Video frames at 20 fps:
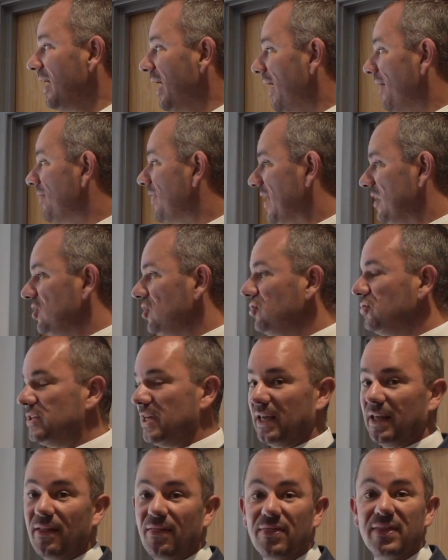and then
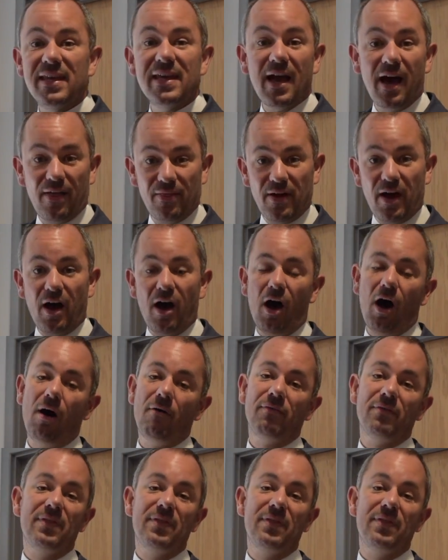using the other half.